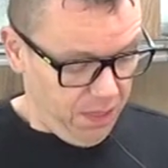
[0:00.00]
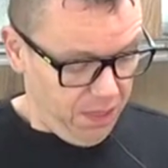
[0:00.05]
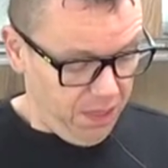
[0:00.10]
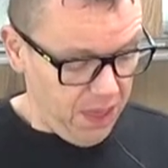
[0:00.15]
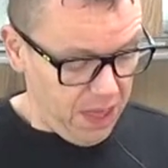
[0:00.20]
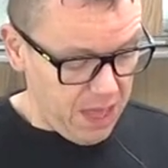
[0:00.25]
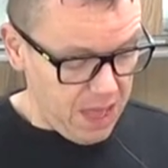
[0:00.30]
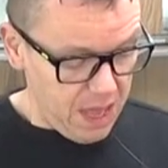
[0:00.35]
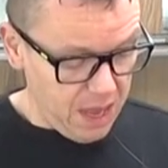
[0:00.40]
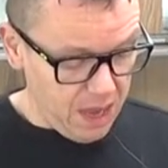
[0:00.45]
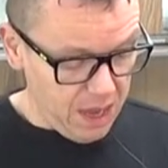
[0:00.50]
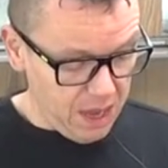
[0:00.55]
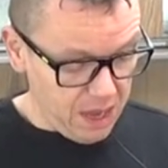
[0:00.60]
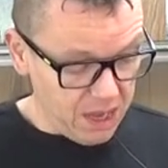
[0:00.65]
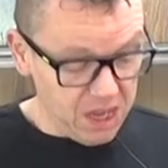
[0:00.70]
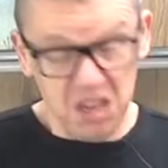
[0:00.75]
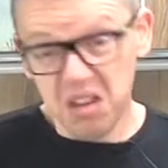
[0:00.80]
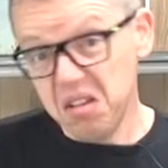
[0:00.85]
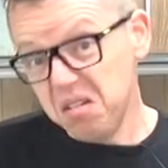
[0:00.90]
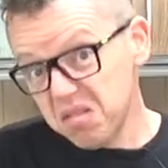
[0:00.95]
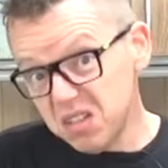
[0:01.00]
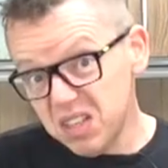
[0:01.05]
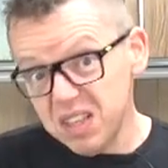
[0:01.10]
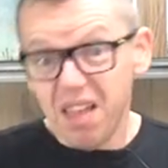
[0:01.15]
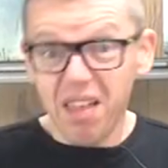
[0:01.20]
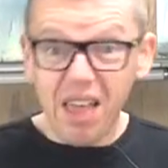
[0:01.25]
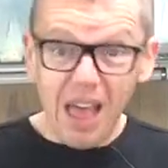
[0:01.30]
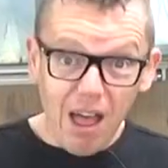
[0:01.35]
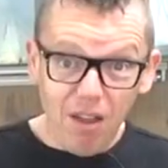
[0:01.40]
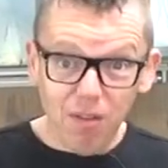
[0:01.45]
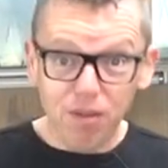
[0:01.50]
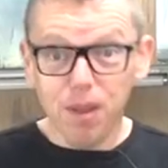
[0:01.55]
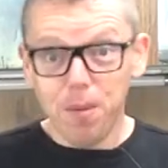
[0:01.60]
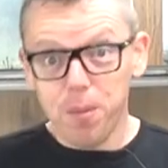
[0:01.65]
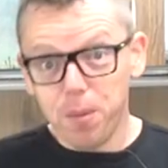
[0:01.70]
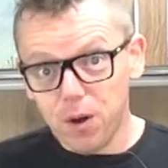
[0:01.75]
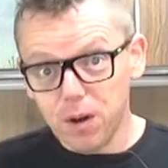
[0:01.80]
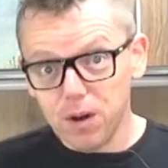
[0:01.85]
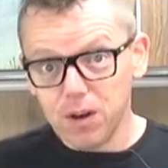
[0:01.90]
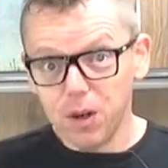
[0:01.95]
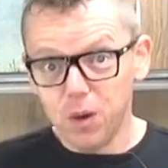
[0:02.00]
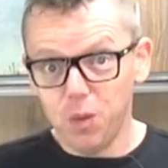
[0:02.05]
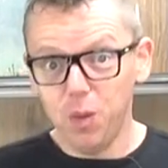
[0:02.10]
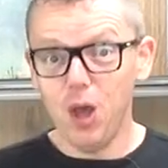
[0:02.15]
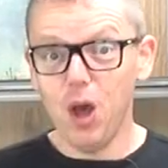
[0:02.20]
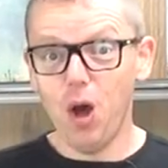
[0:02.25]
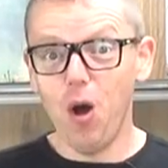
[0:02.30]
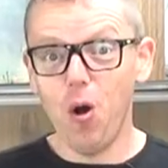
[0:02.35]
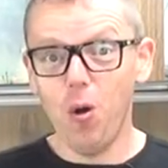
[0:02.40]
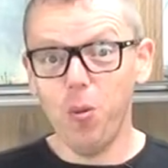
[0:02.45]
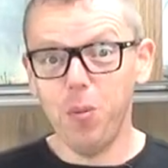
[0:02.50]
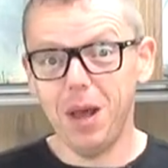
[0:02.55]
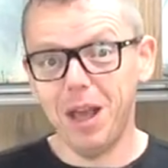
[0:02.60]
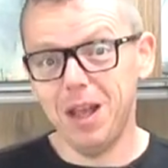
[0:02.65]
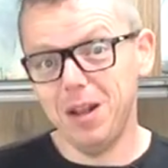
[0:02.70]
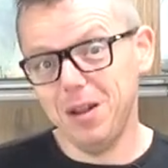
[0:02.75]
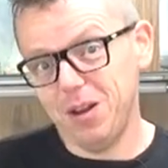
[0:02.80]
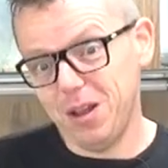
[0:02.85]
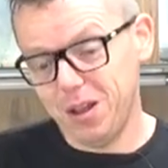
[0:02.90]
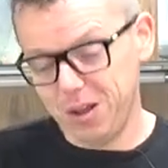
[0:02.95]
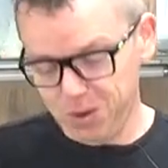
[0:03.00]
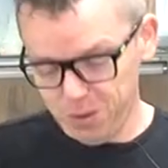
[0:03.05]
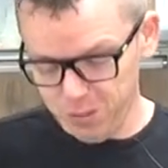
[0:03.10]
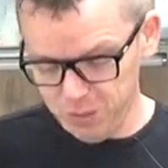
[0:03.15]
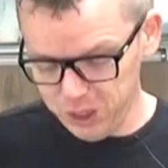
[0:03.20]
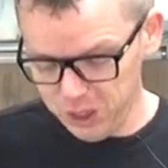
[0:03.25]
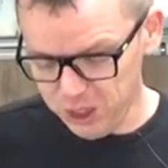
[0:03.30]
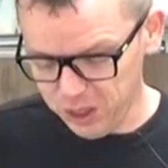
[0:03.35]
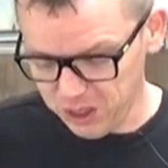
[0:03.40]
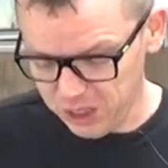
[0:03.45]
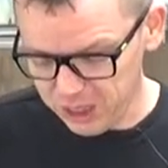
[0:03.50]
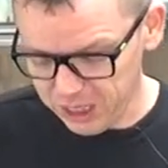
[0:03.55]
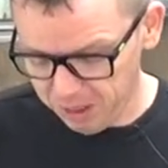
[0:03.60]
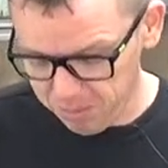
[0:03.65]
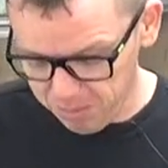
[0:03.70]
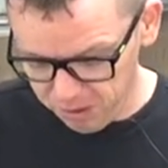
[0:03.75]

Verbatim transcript: the uh, still healthy part we hope and uh, we shall see